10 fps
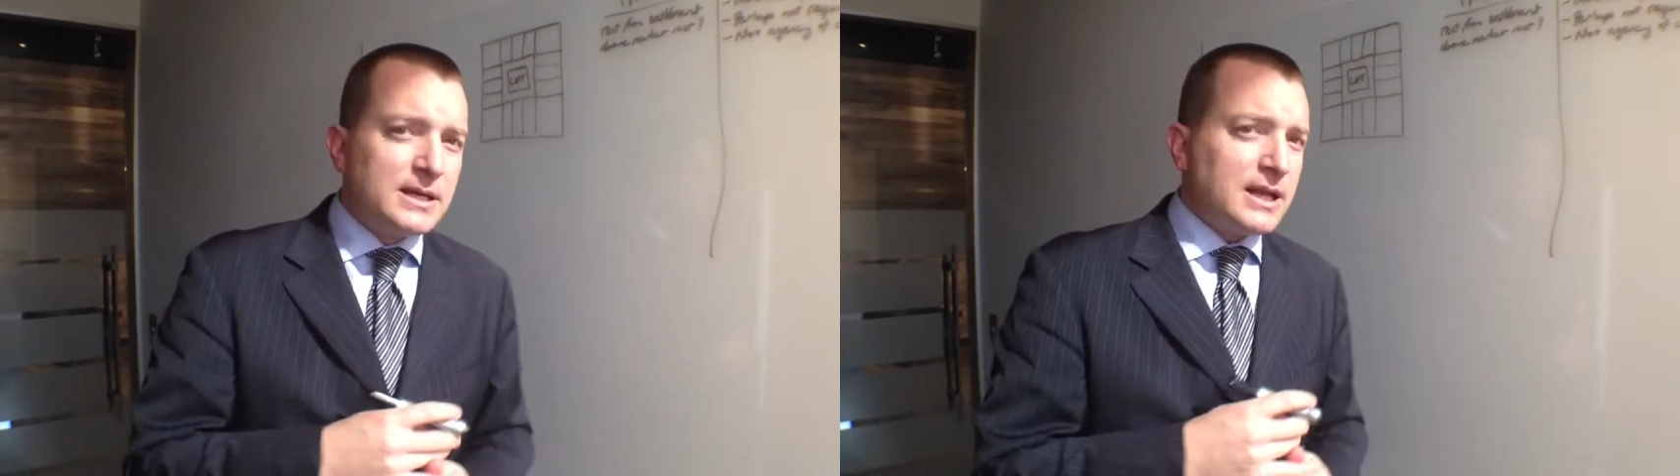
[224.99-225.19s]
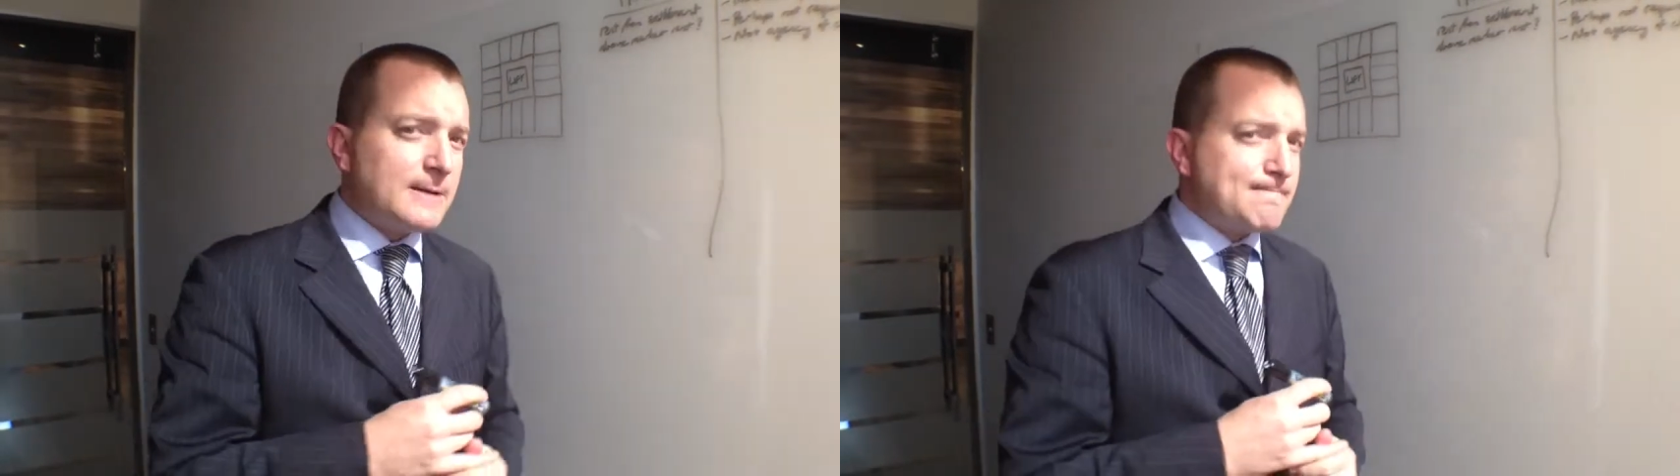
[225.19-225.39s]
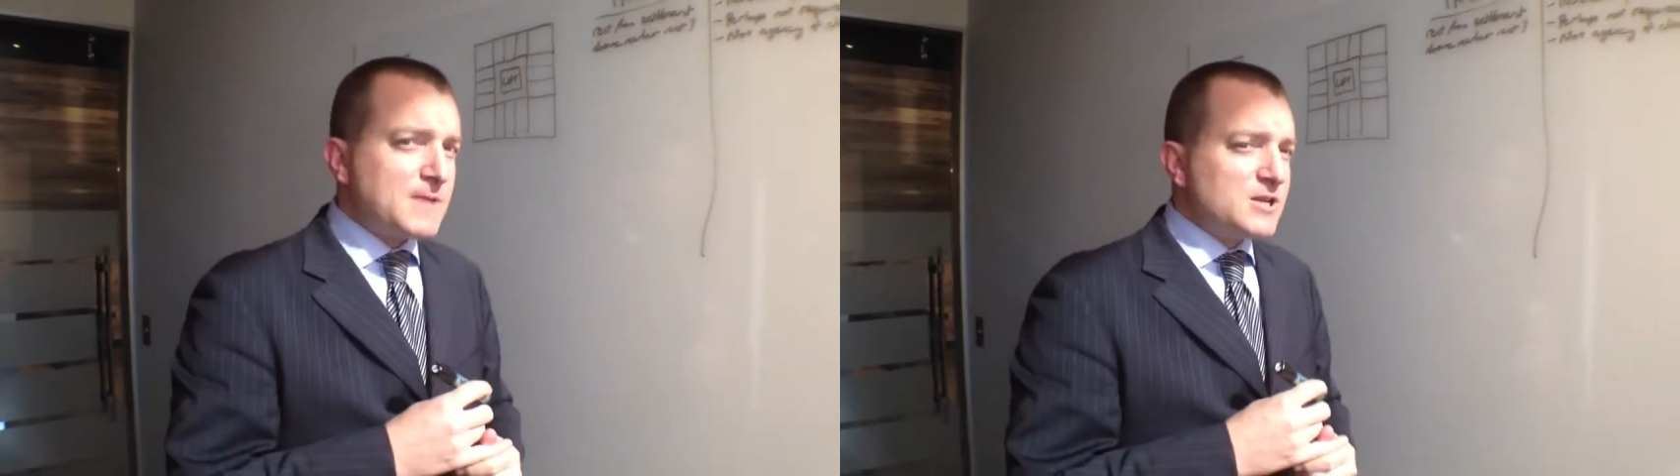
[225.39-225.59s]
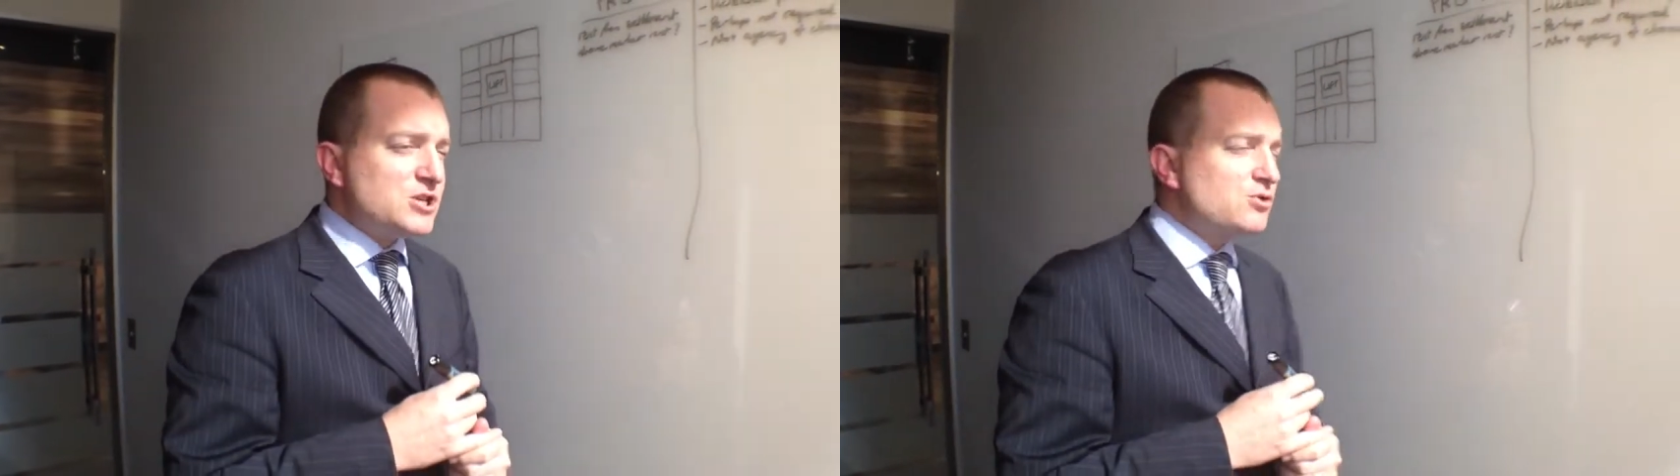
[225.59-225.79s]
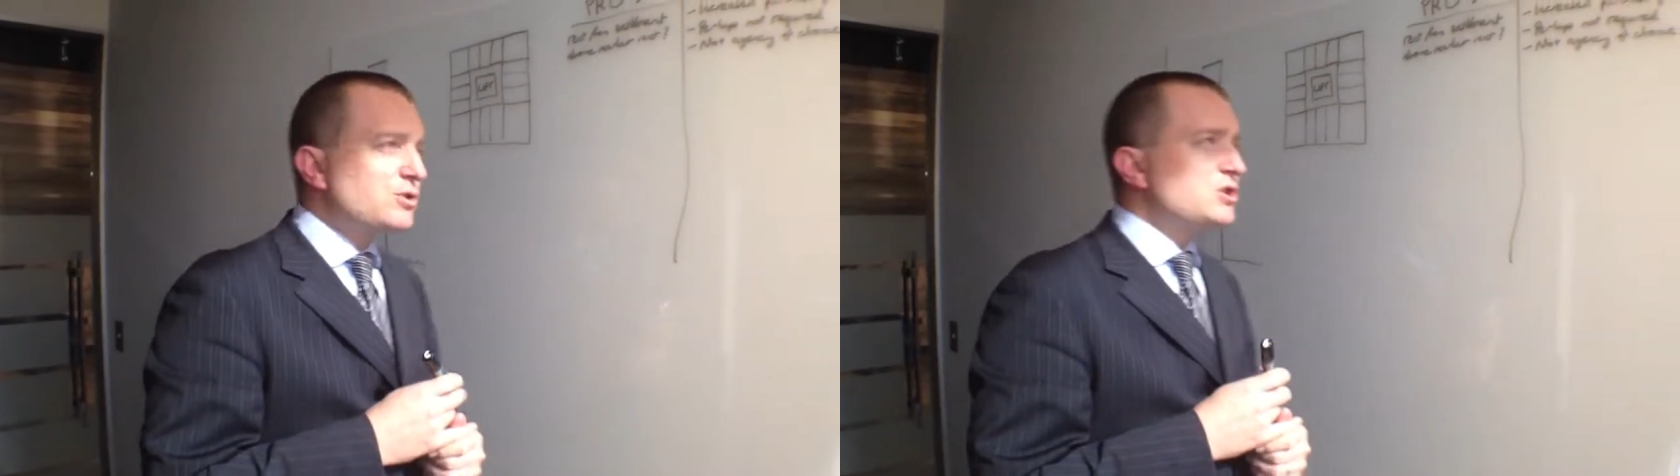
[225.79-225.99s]
Now,
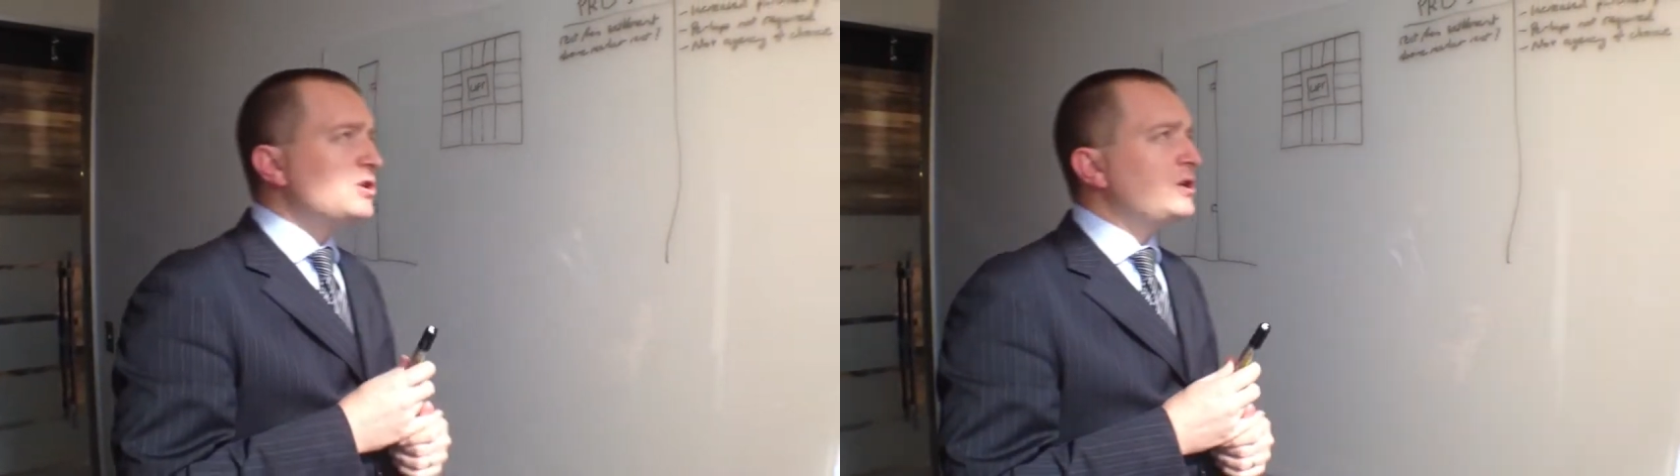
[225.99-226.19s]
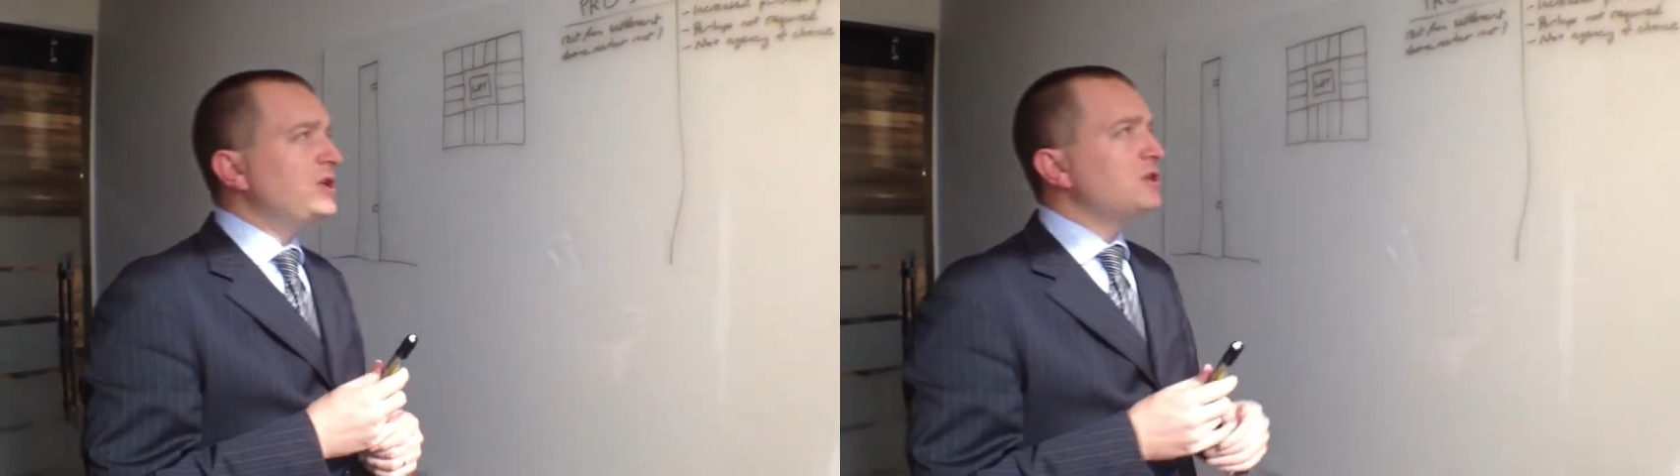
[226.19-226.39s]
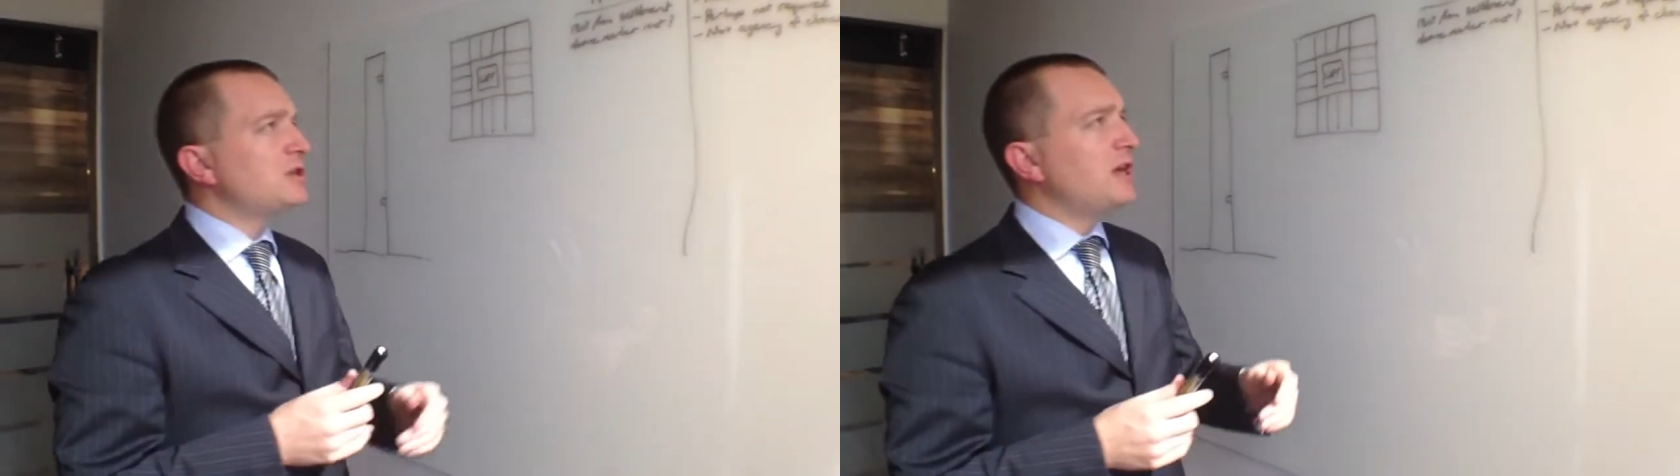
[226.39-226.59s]
just returning to